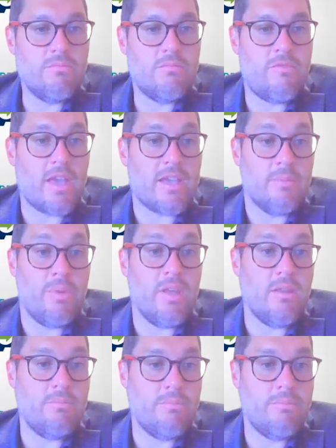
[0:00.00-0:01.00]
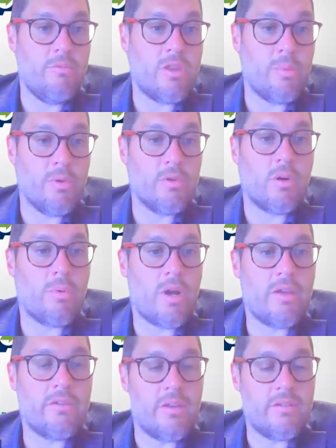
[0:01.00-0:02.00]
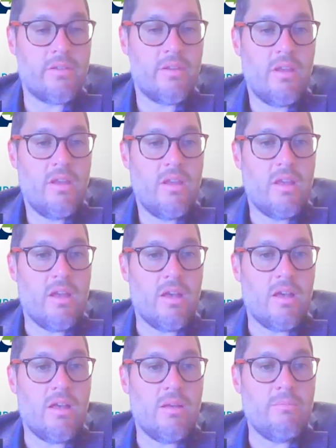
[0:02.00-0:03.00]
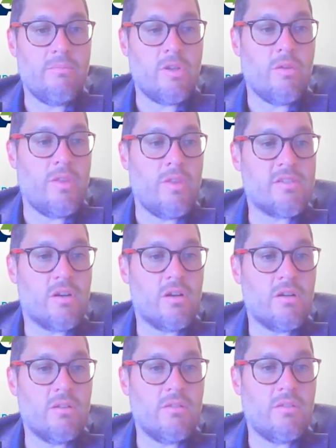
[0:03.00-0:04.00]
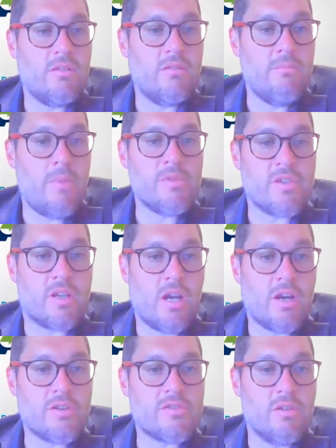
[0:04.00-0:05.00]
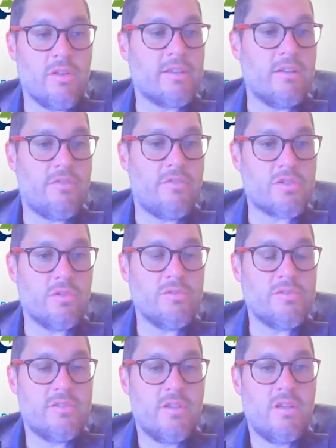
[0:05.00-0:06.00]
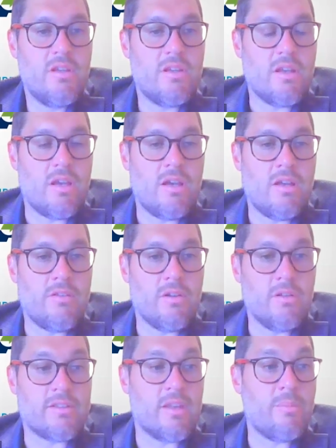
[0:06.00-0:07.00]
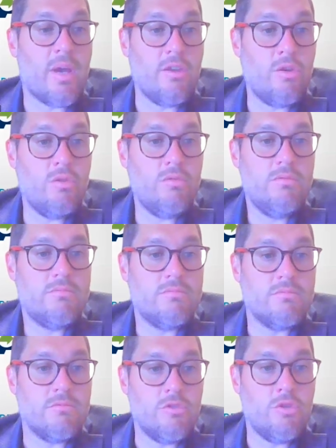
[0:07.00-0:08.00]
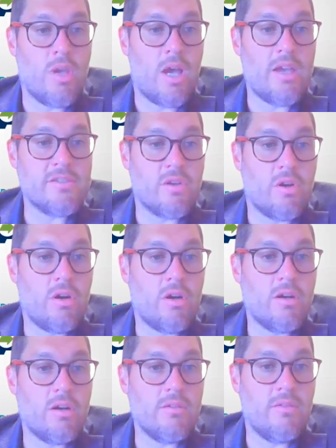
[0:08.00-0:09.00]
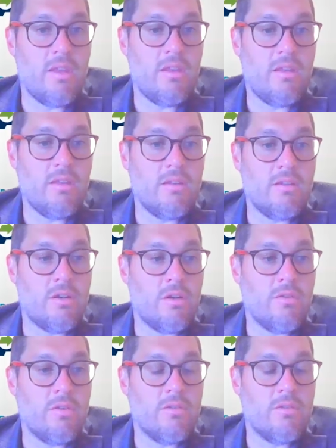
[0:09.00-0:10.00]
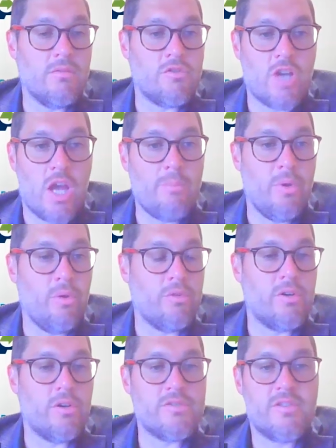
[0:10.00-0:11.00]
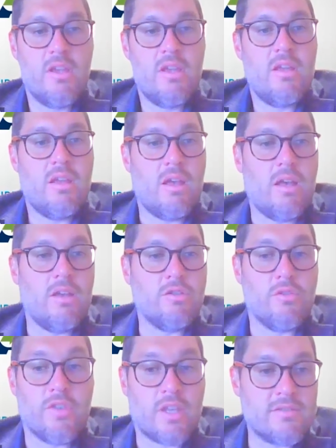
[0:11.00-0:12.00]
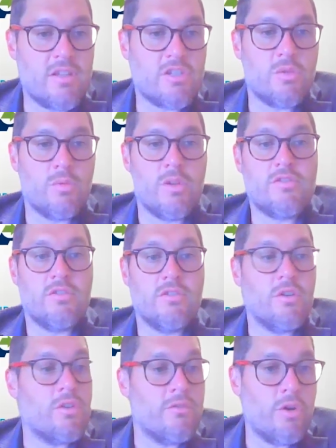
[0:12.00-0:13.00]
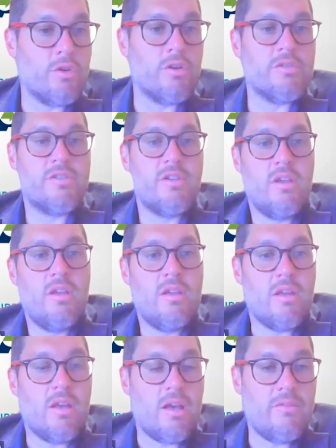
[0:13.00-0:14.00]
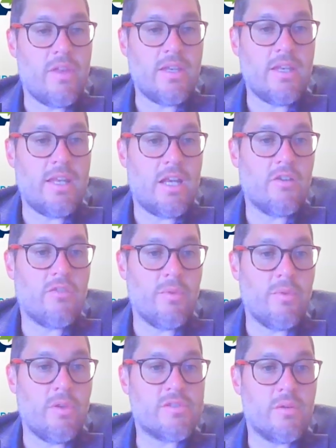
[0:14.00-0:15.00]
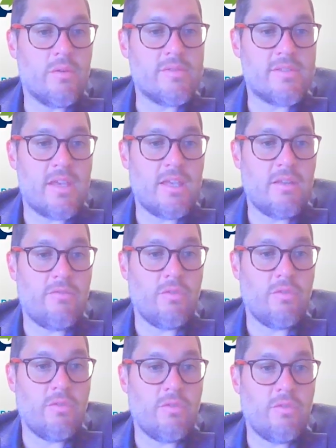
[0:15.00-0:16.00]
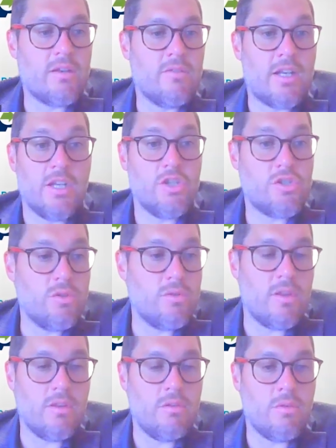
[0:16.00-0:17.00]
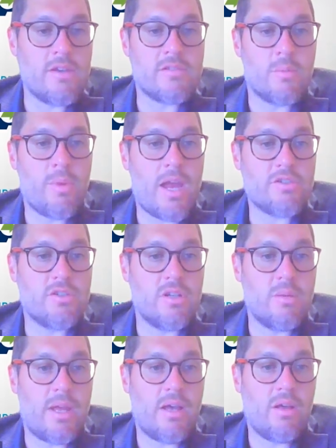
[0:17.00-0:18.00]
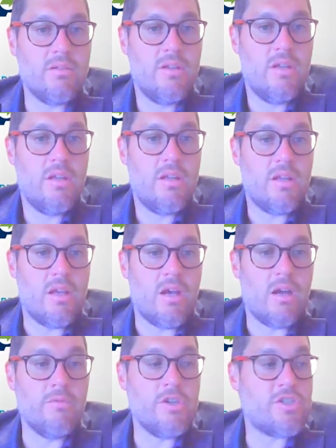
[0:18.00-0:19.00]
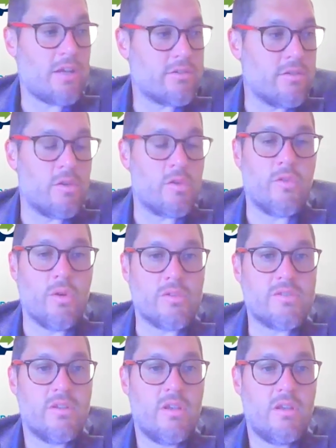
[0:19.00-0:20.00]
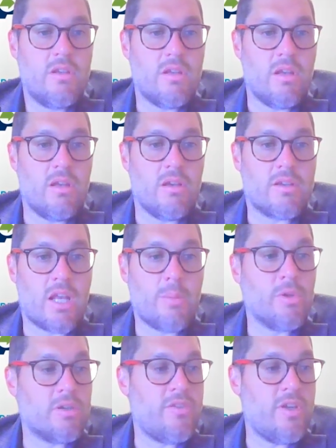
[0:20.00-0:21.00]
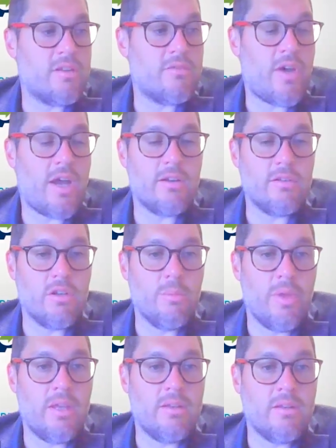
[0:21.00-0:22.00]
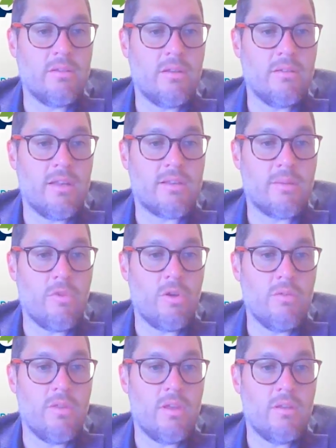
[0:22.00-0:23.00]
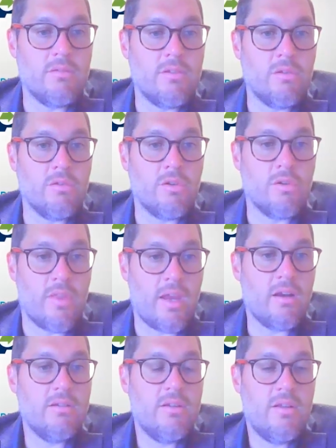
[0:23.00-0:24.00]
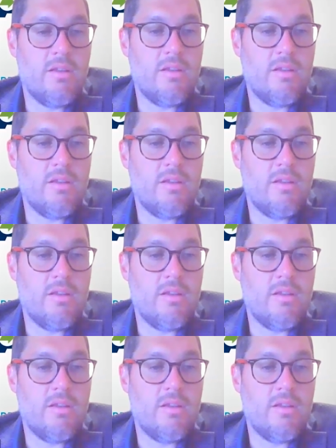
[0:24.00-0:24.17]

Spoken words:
that could be with the political process. These are members of Congress are elected officials. They're elected by you. You guys are the job builders. You're the constituents. You're the voters. They need to hear from you. So I would say if you've got an issue that you guys are passionate about, reach out to those folks. Kind of put their feet to the fire a little bit and let them know that you're there.